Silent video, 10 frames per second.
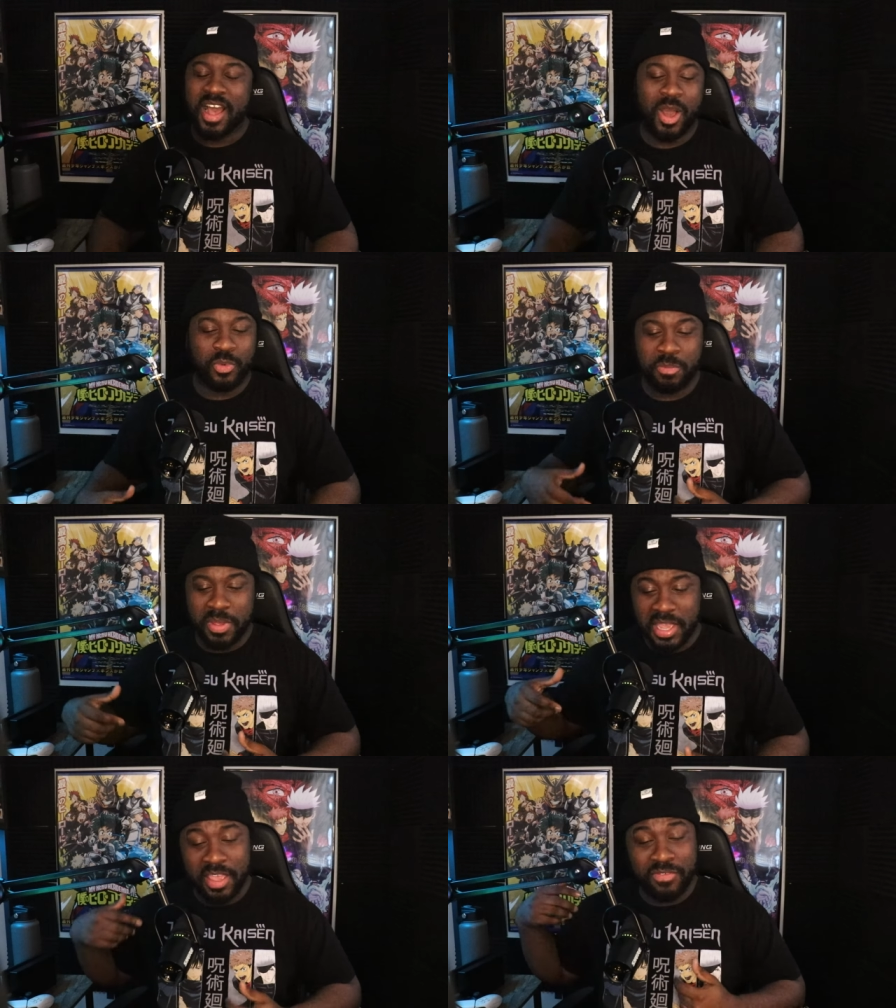I
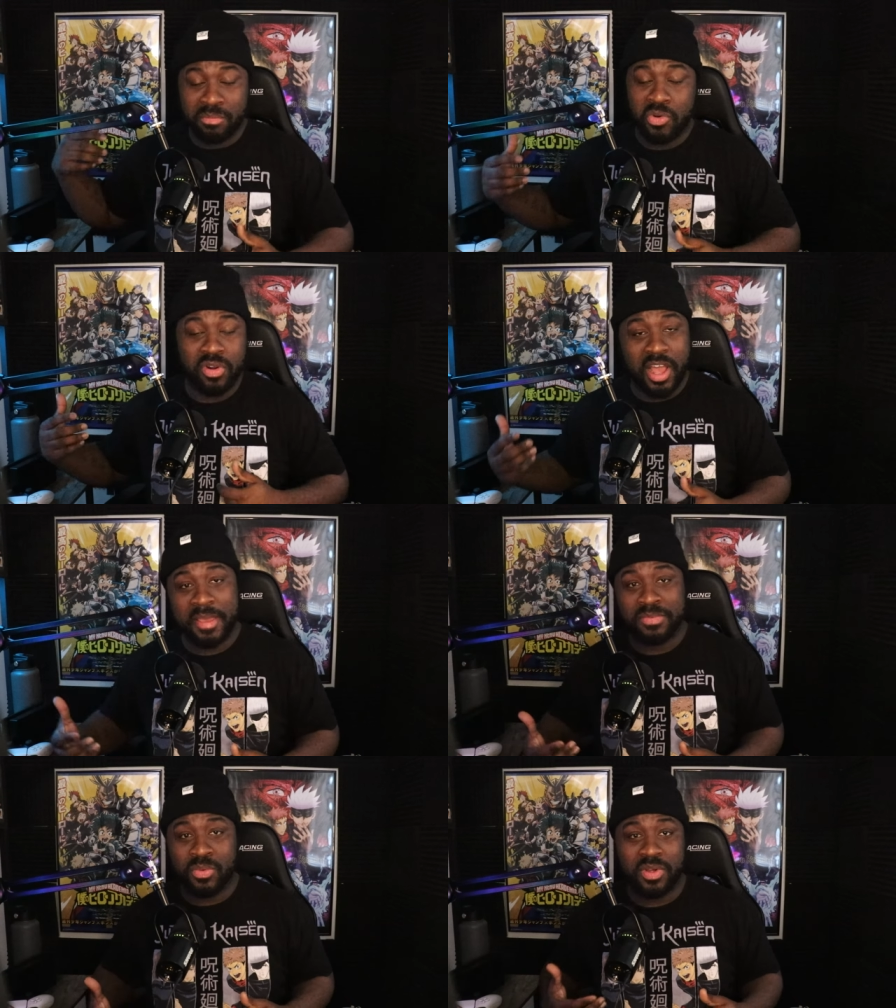would be even more
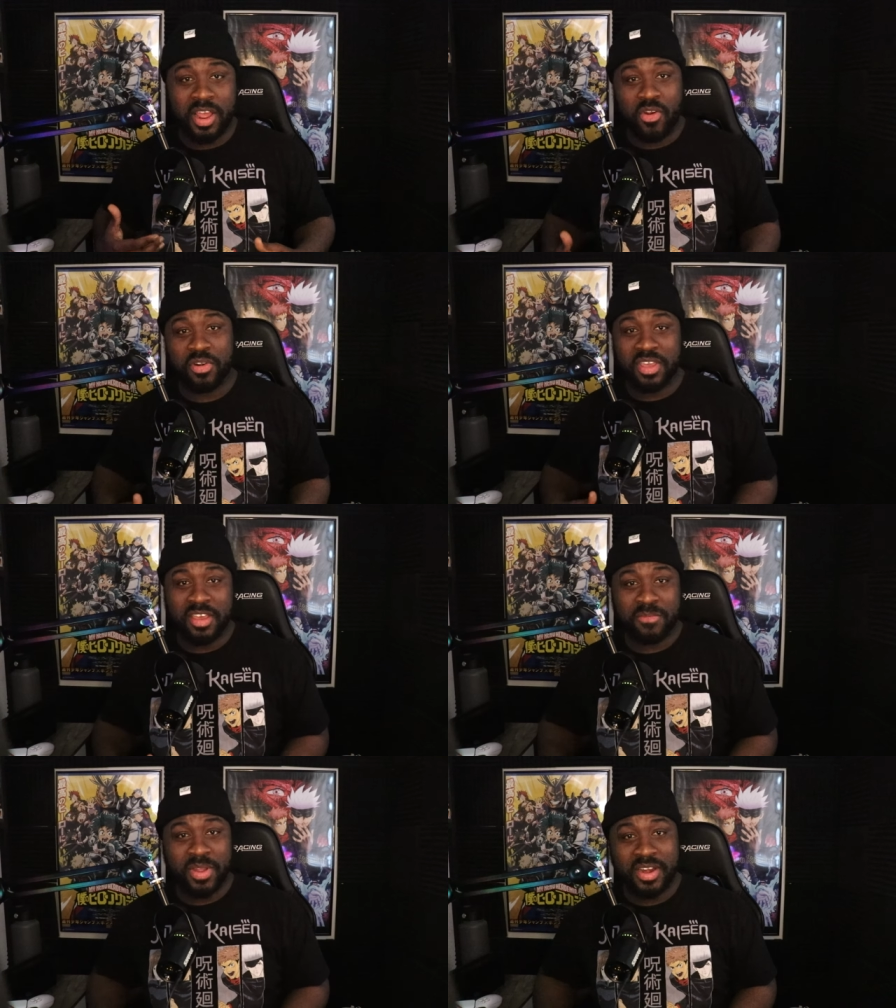hyped than what I
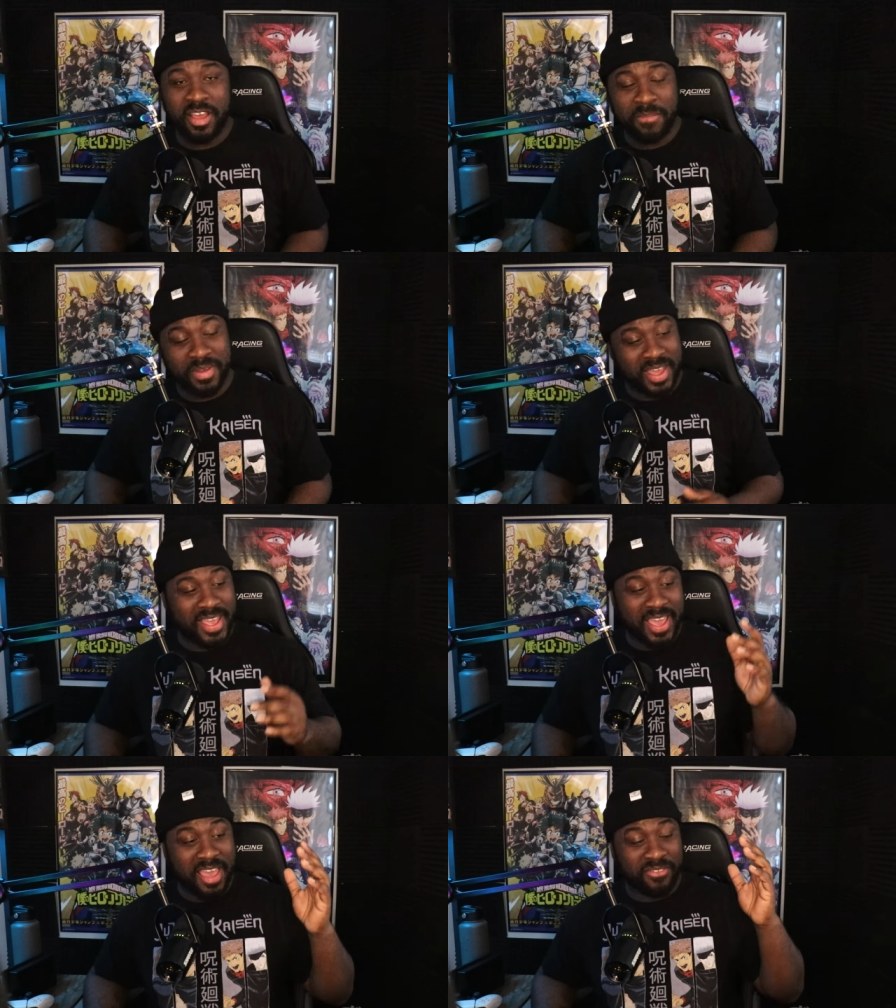already am right now, but
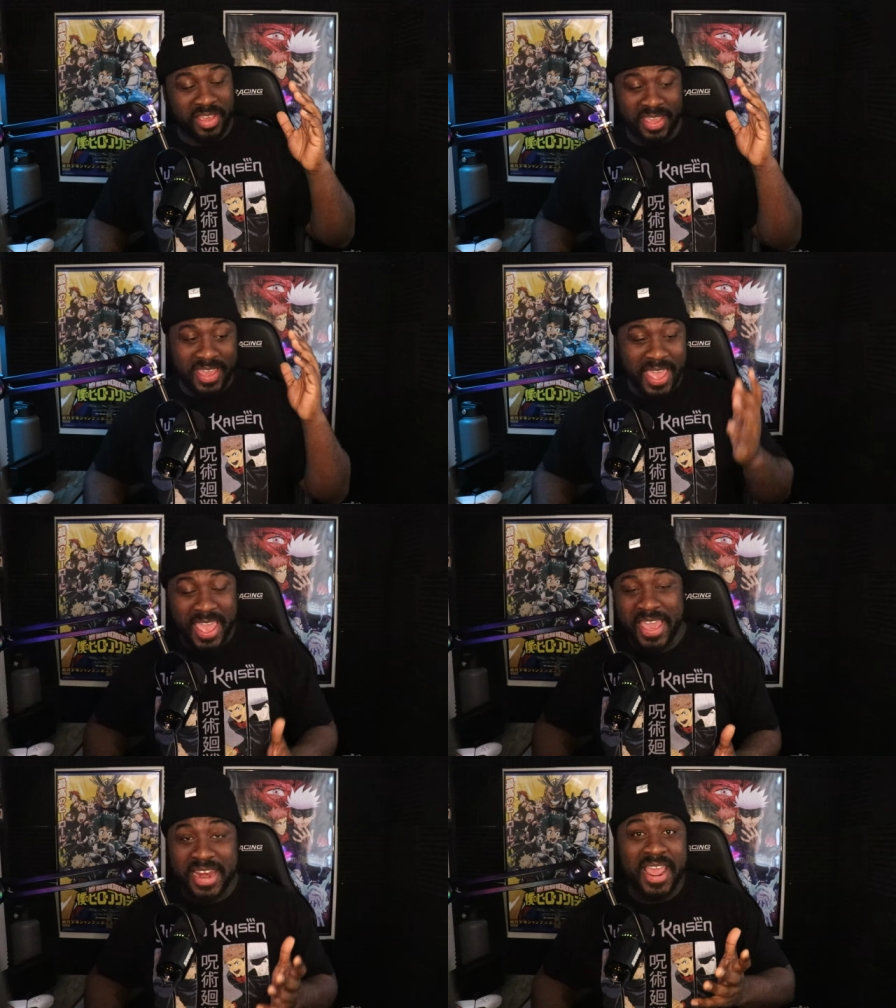I have a
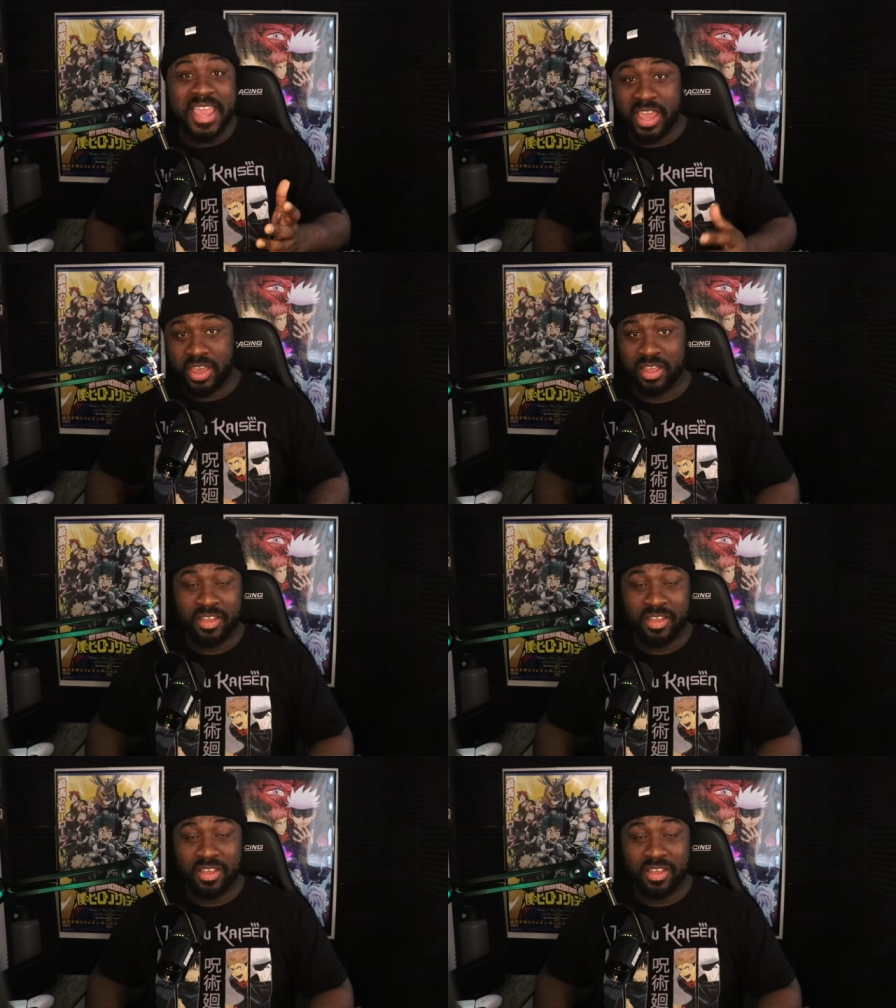headache.